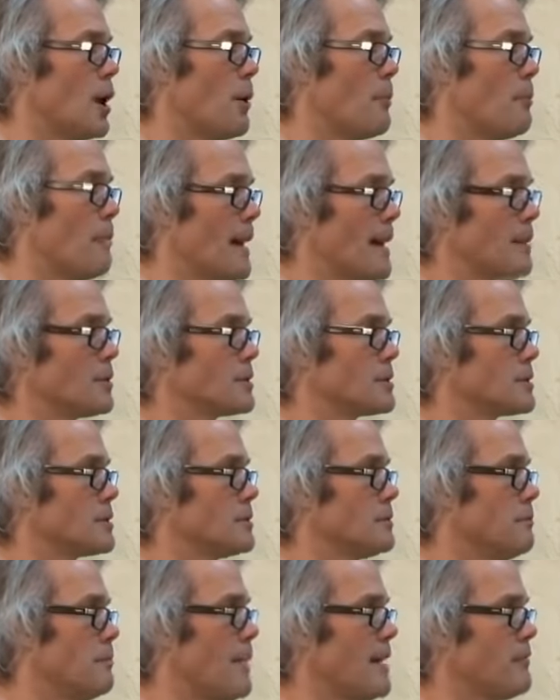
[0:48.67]
about
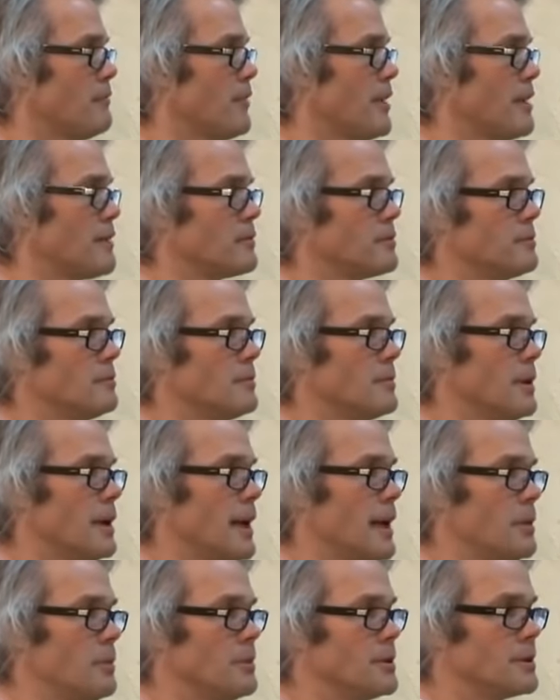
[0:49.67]
my favorite
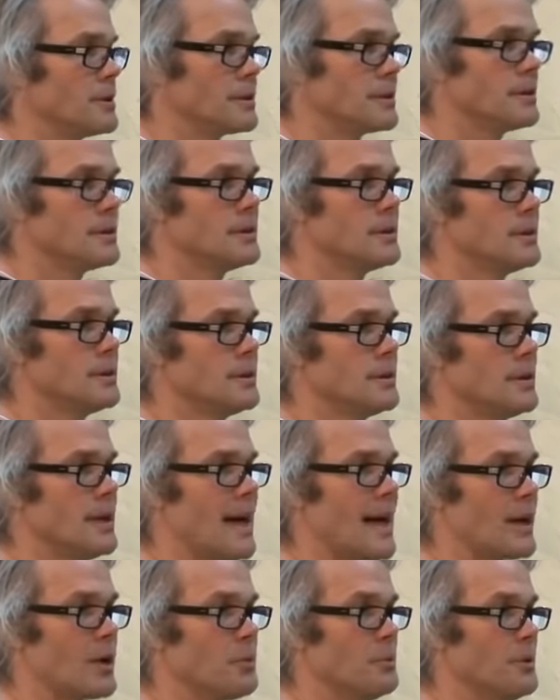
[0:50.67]
element,
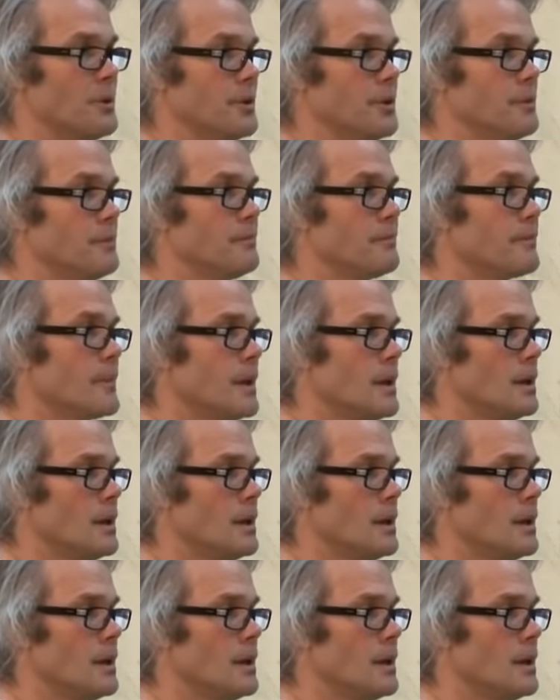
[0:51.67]
aluminium.